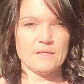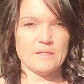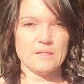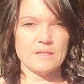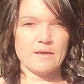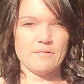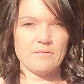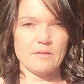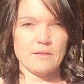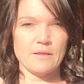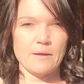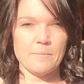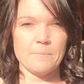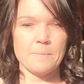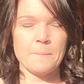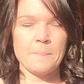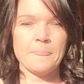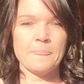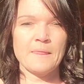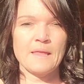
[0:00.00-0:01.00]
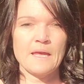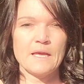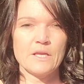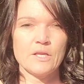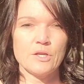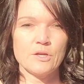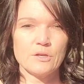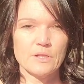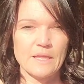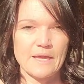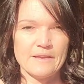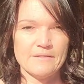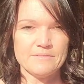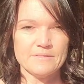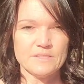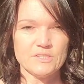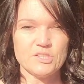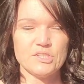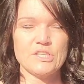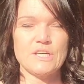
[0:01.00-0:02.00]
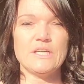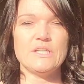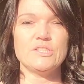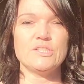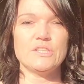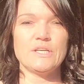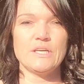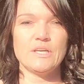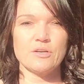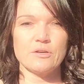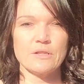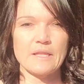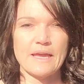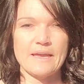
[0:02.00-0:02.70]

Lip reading: to level up. Your life is changing, your